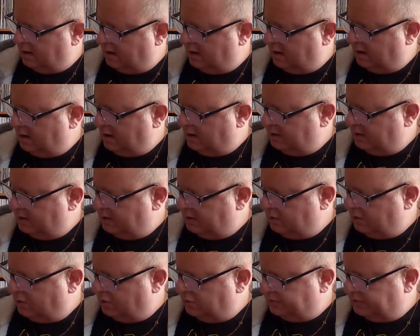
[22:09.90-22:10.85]
And
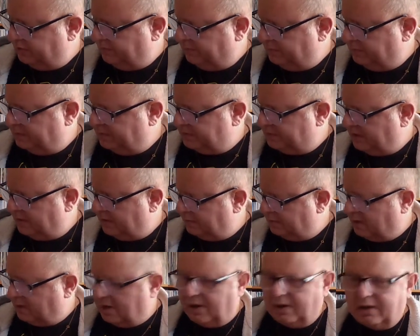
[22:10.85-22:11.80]
also from the same
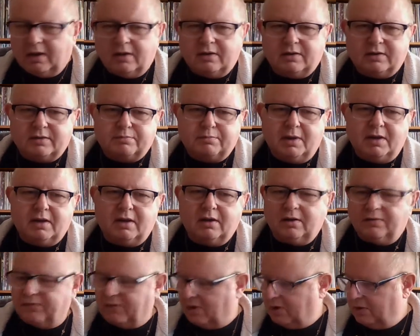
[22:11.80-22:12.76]
guy, and speaking
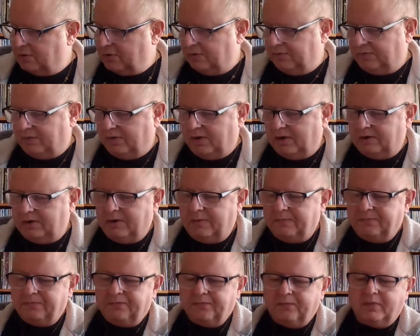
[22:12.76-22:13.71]
of Augenweide,
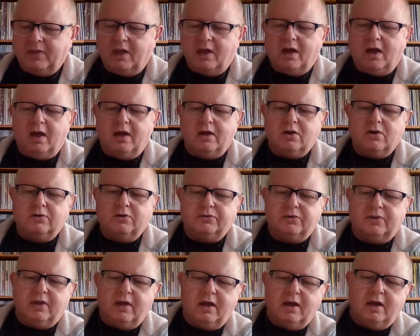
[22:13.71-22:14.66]
I got
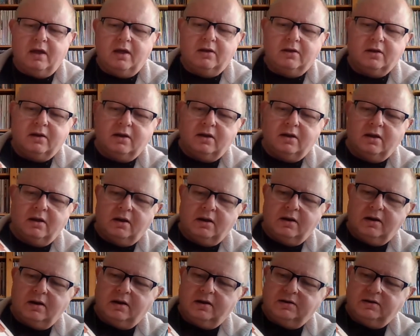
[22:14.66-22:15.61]
their
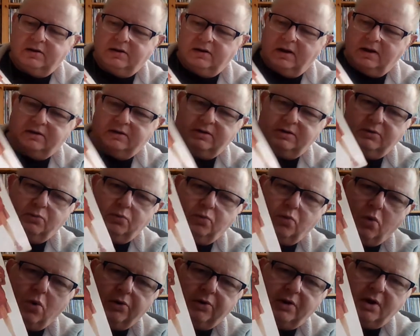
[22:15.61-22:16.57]

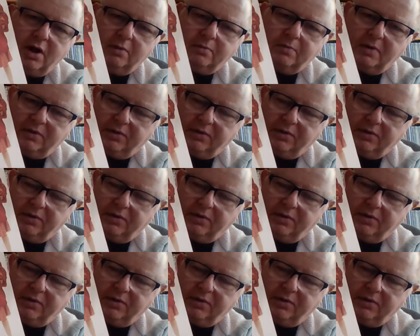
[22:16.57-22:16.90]
1981 album, I